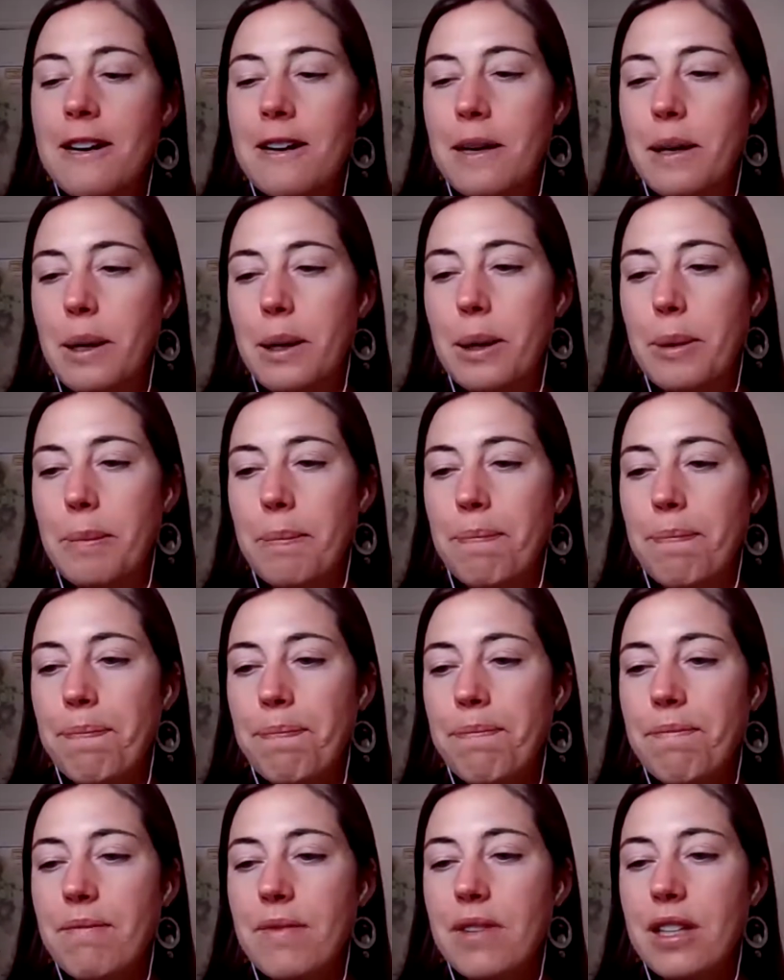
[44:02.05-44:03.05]

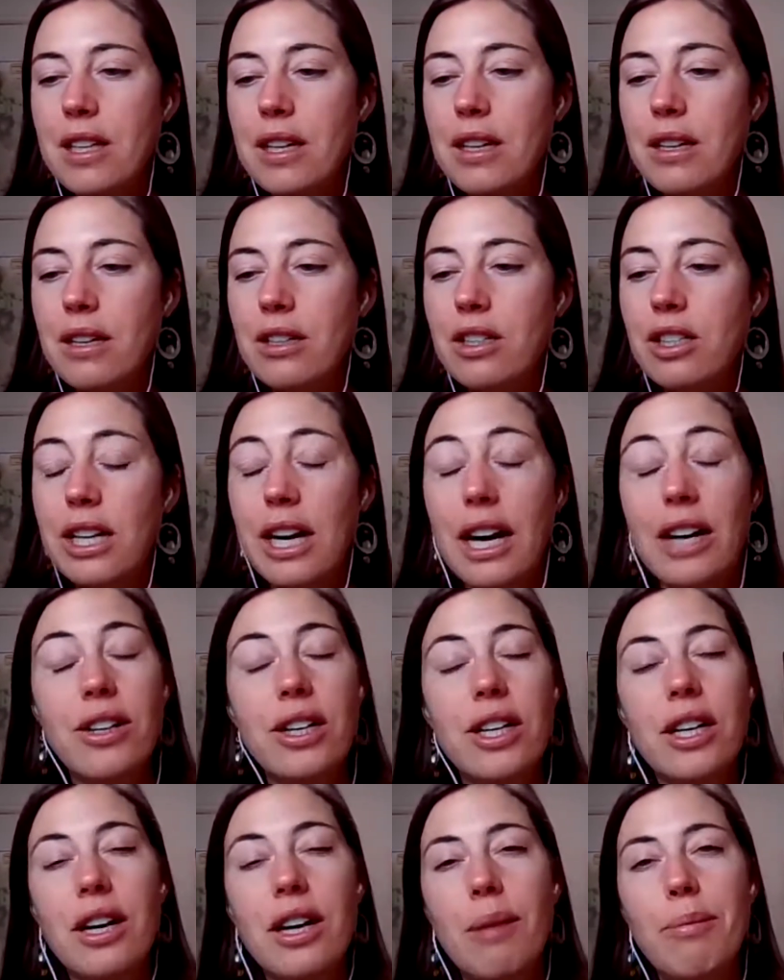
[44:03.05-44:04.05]
Um, mm-hmm.
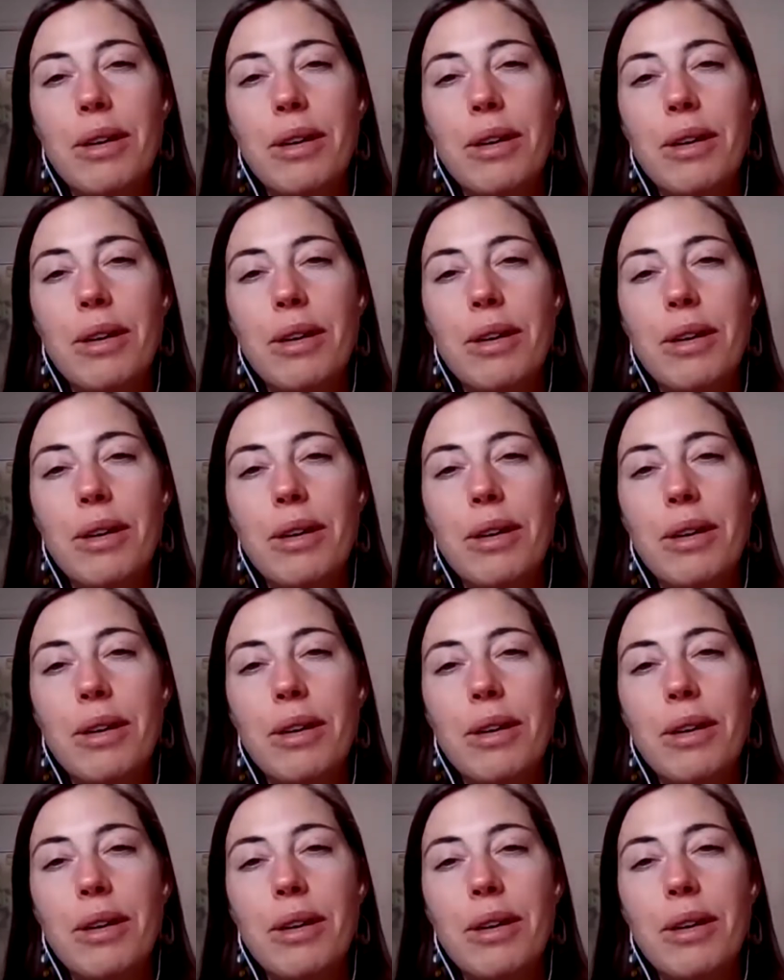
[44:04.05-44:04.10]
dehydrated